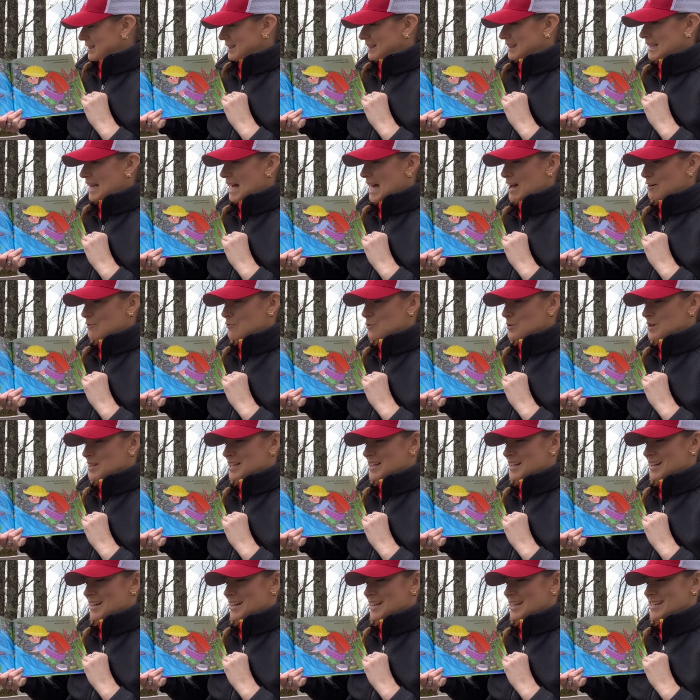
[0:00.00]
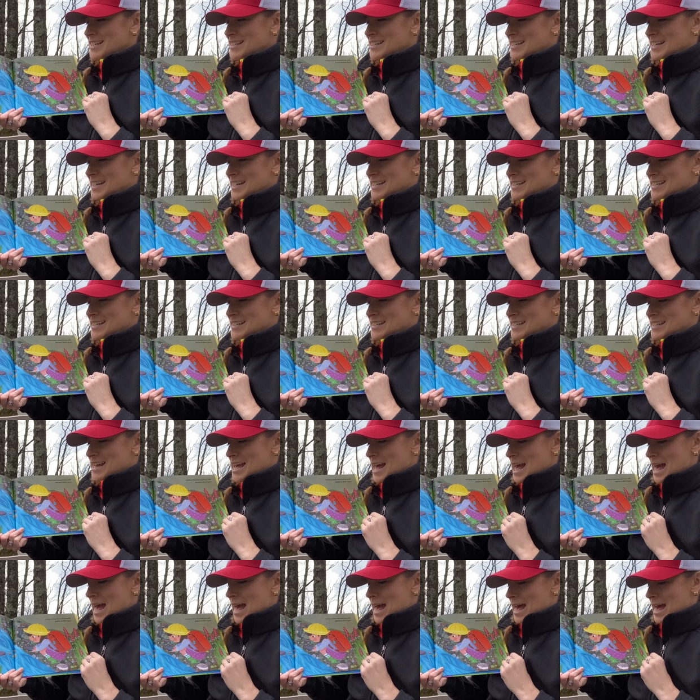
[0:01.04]
laugh with kindness,
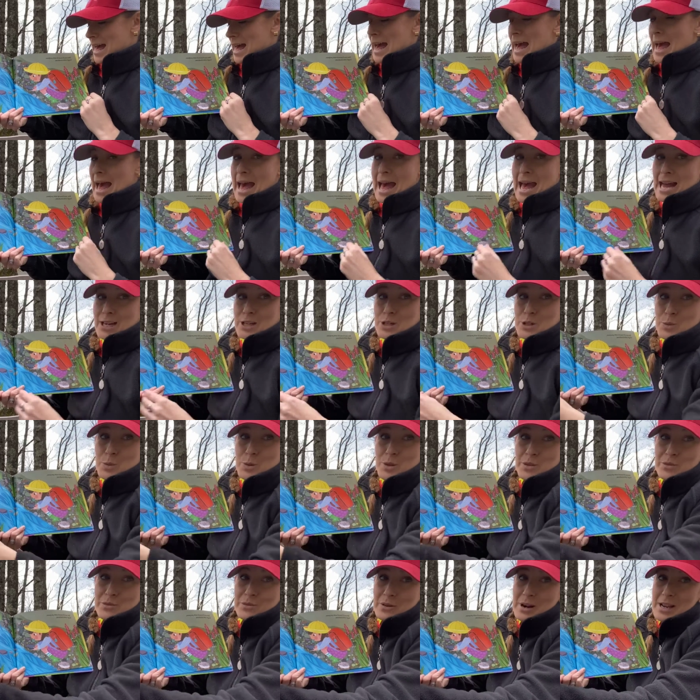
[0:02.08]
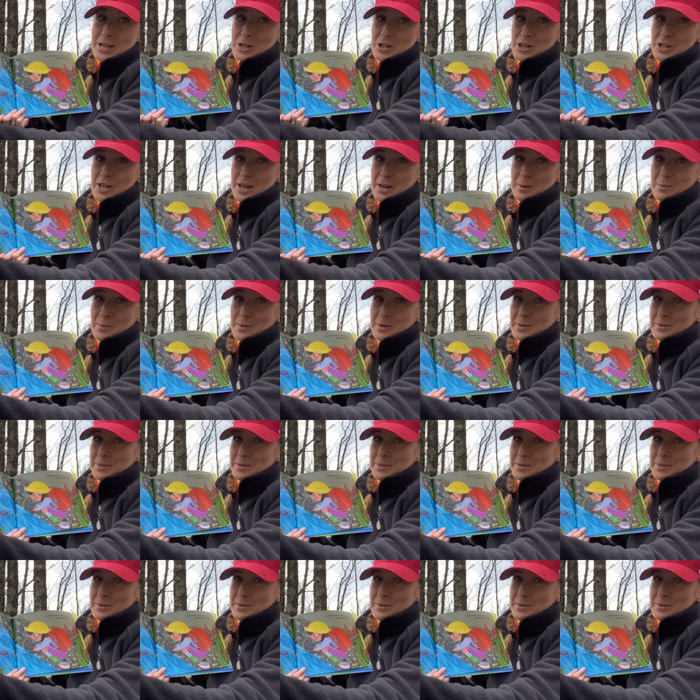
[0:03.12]
act with friendship,